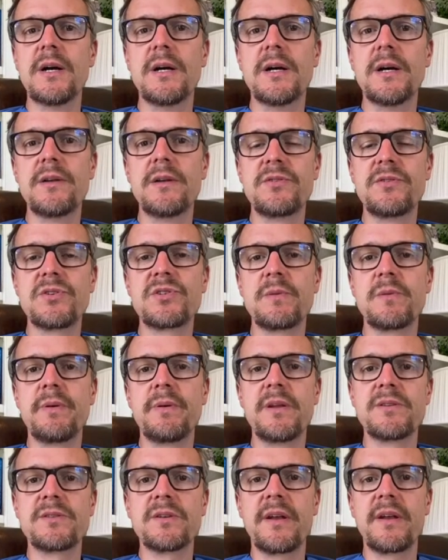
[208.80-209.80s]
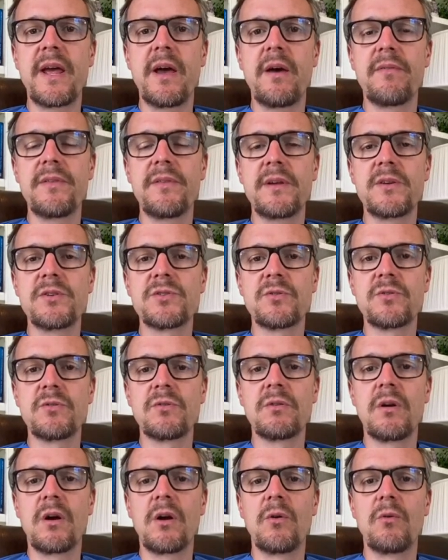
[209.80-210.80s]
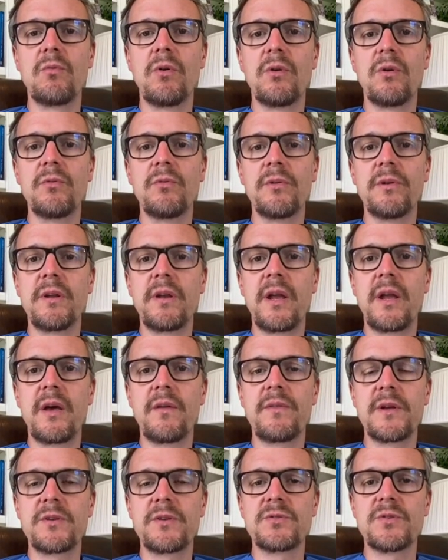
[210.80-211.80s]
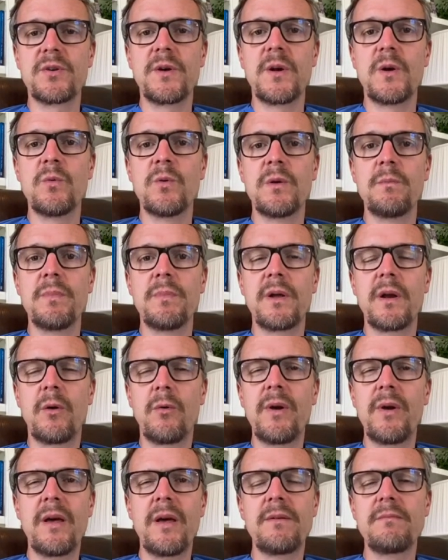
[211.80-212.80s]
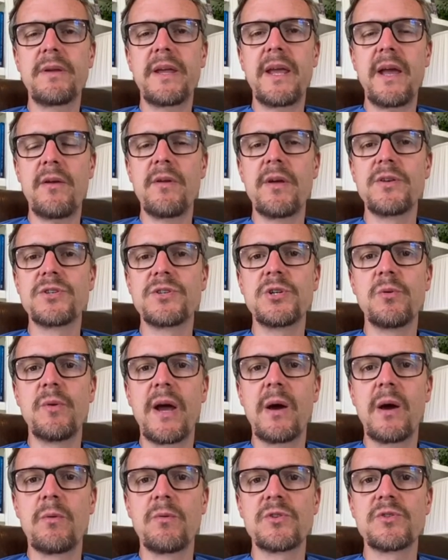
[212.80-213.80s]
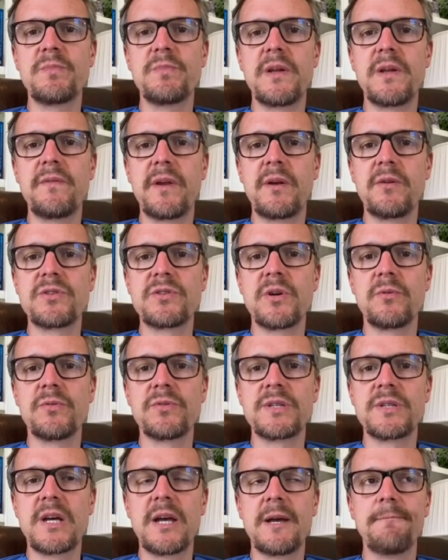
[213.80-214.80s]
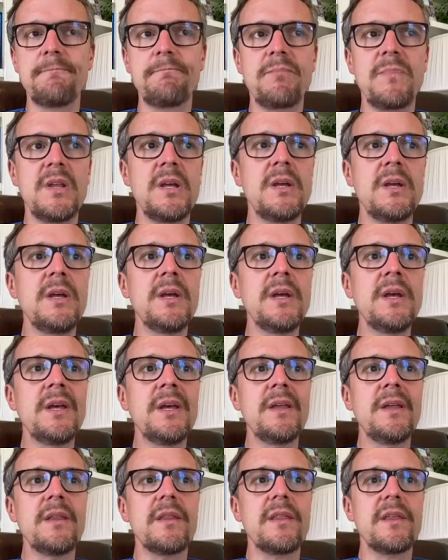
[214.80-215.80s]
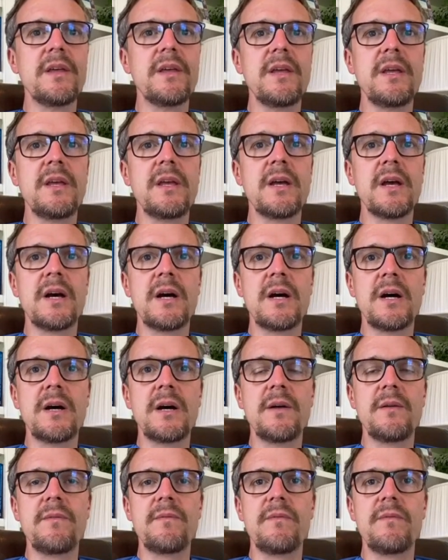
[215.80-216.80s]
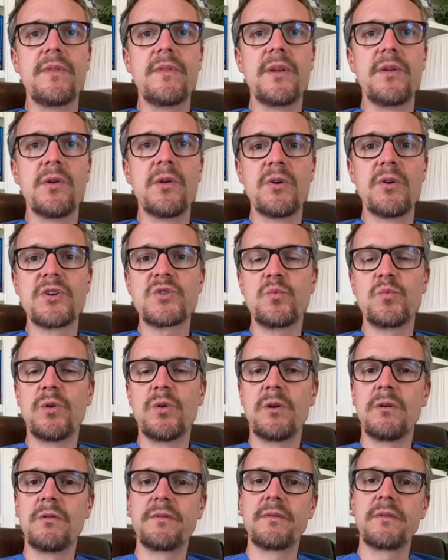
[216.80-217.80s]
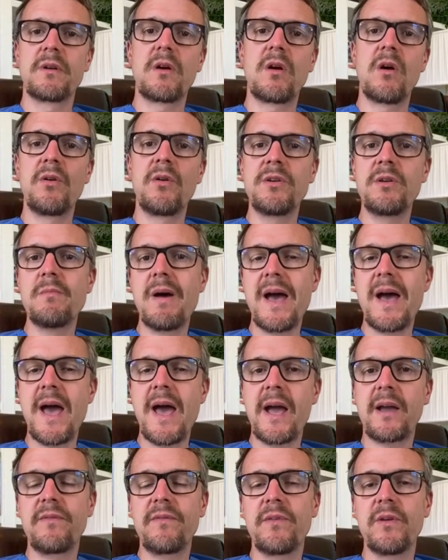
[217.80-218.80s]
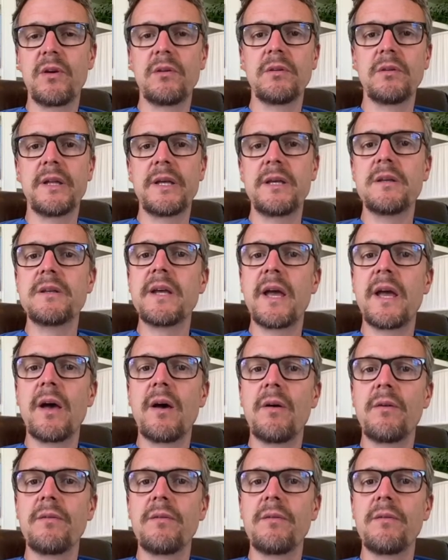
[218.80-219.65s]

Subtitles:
Just depends on how things are rolling and how things are going. But count on 2 hours being there total time. The nurse will call you back. They'll lay you down